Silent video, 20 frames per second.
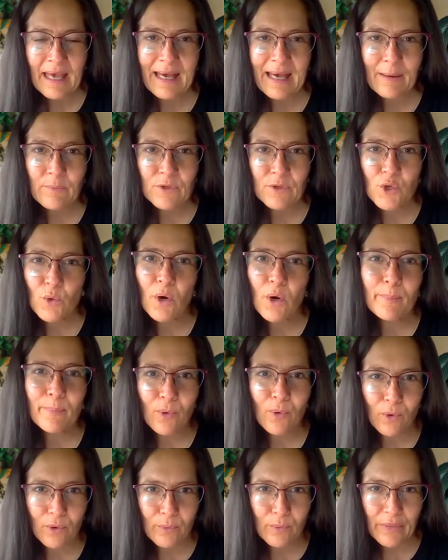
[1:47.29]
Um, you are
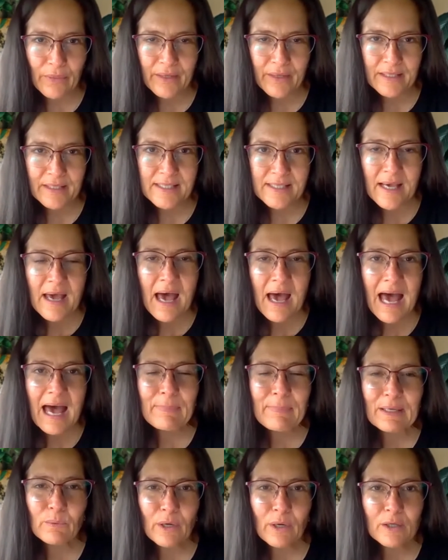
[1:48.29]
born with it.
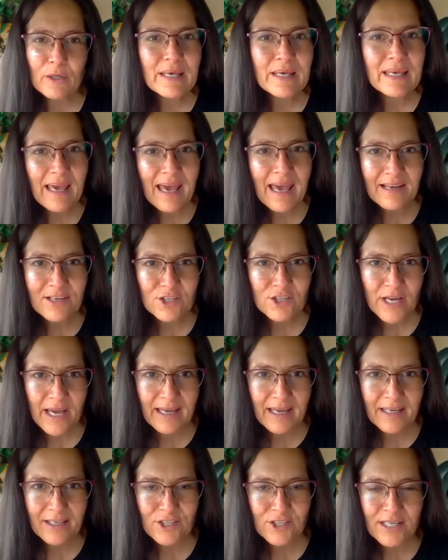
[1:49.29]
Uh, but what we can
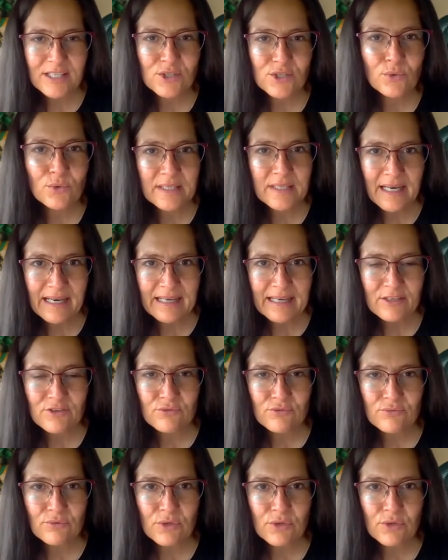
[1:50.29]
change is your diet,